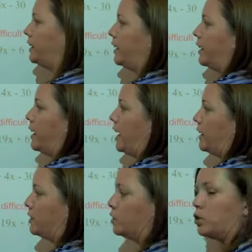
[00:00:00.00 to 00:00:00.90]
and get
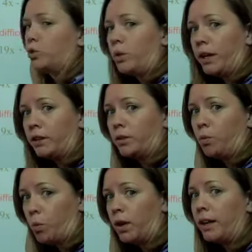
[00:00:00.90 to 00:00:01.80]
x squared,
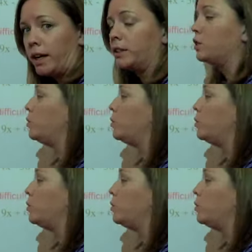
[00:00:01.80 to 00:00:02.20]
1x